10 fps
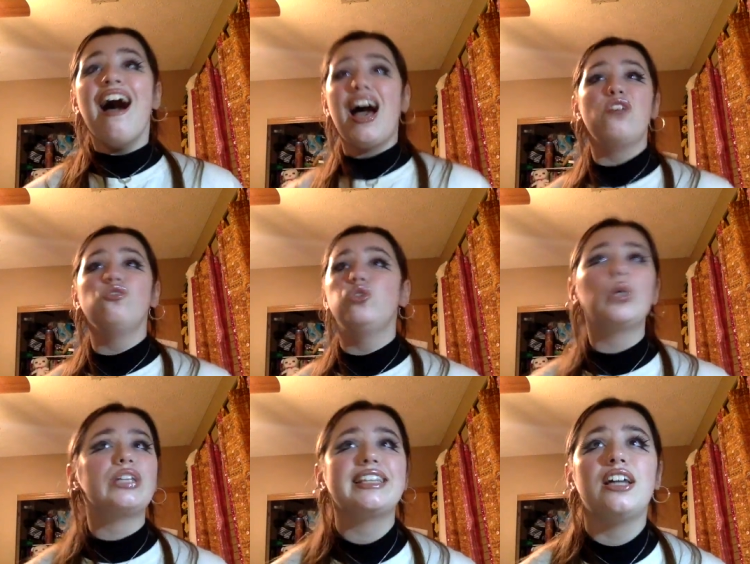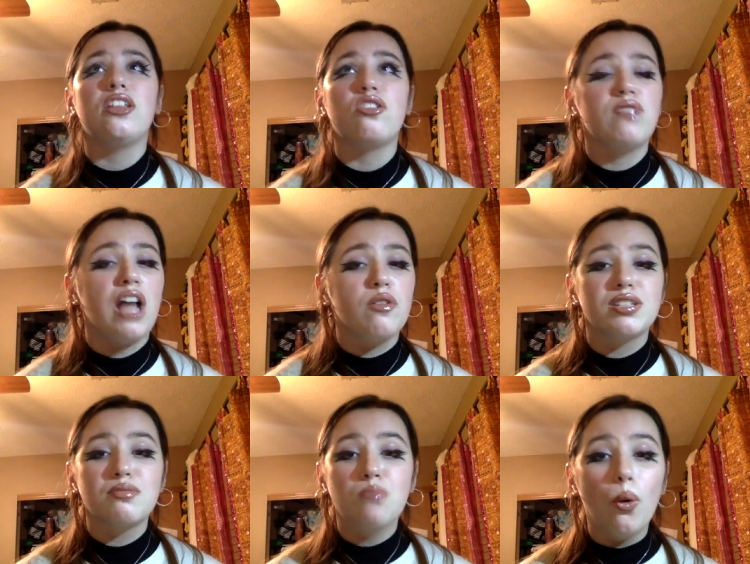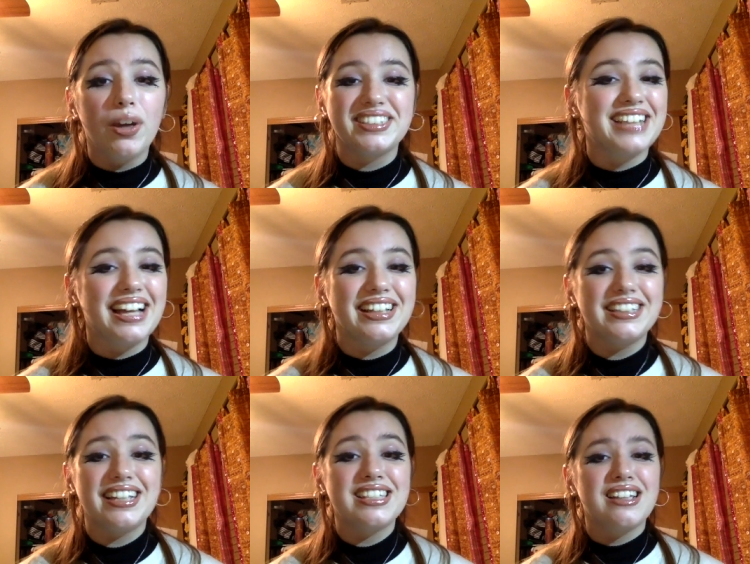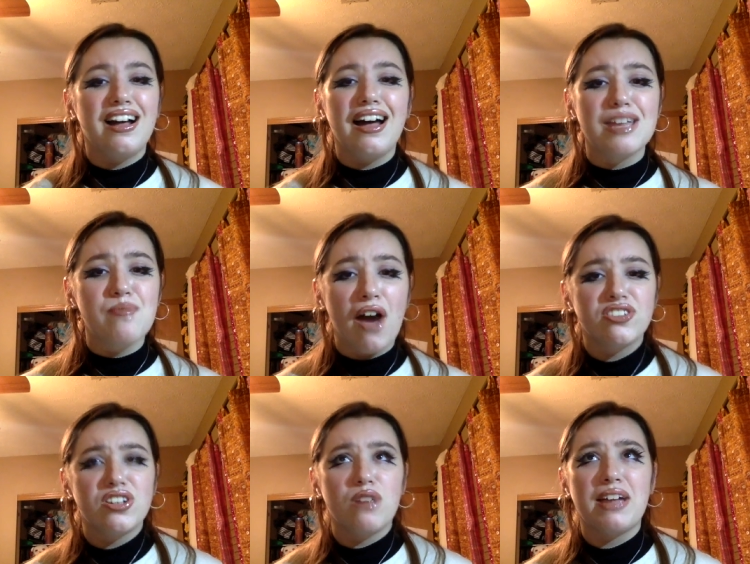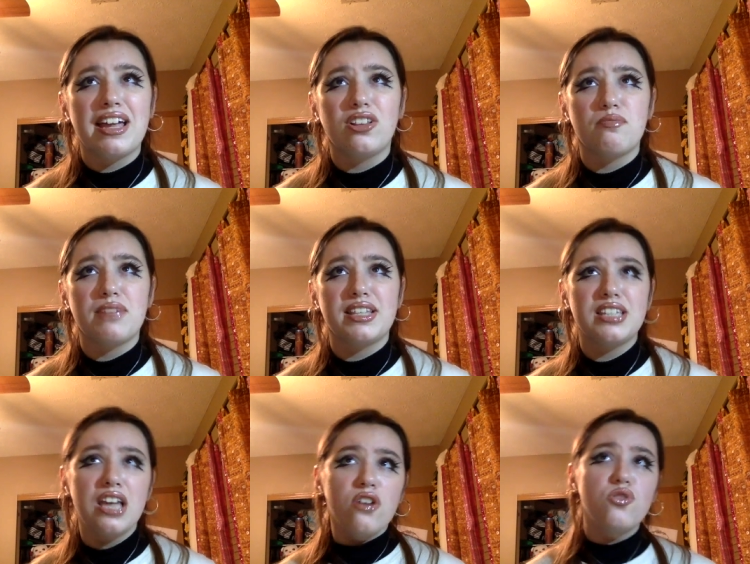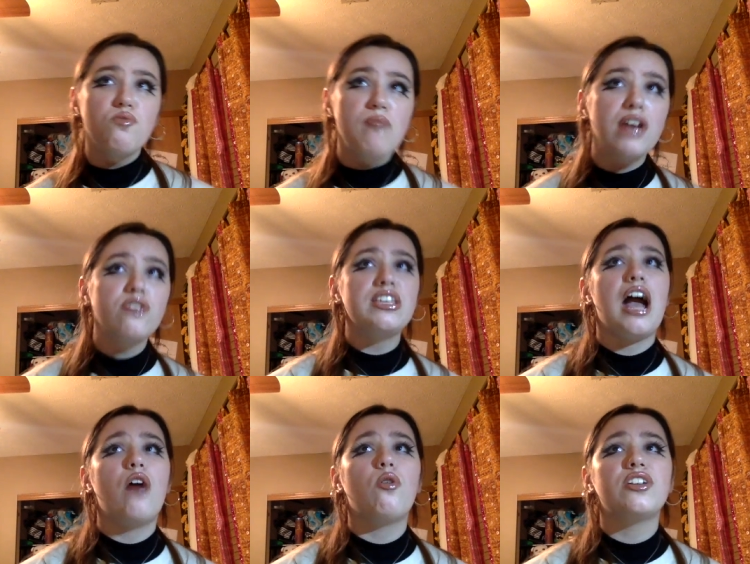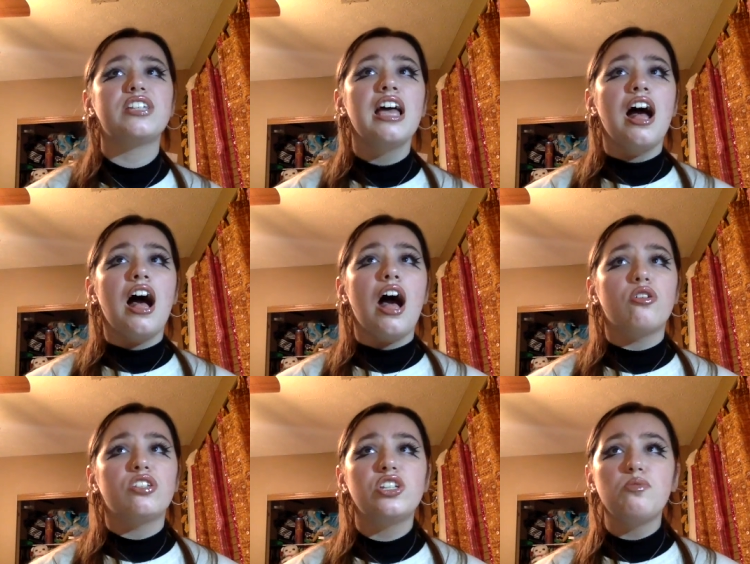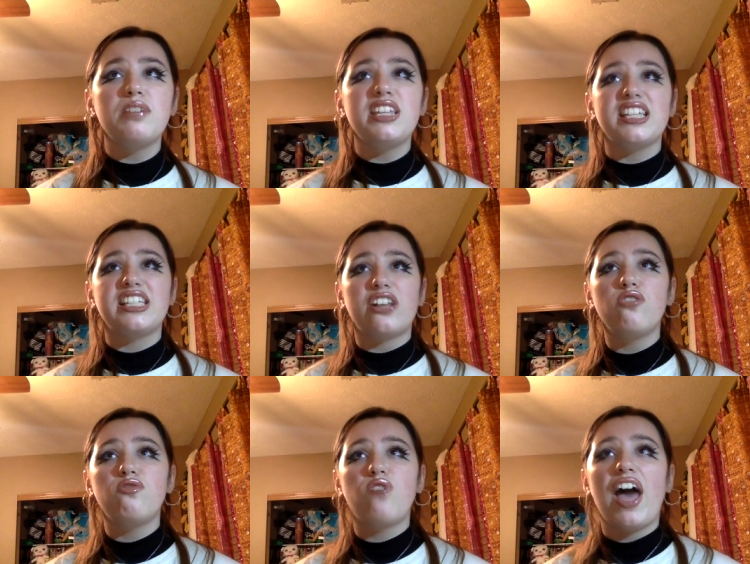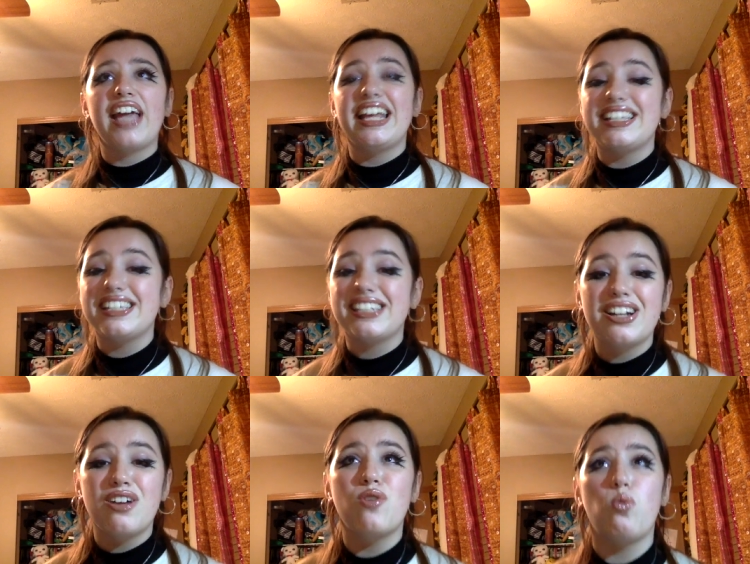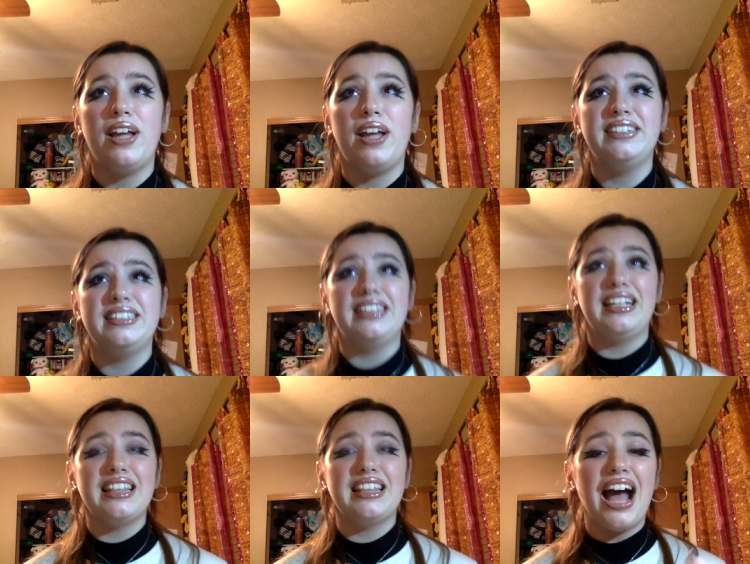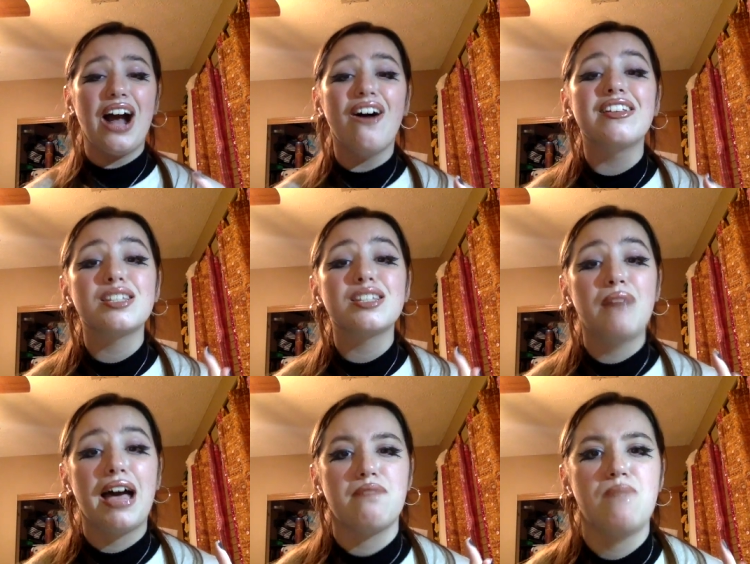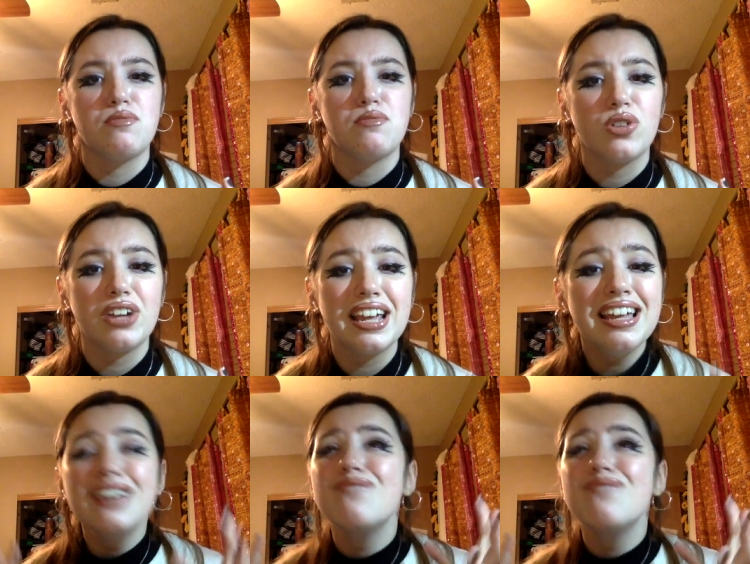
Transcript: I don't look like the other flowers, poised and elegant. I am out of my element. No matter the hours, I'll still be this yellow vine instead of a white lily that haunts my memory.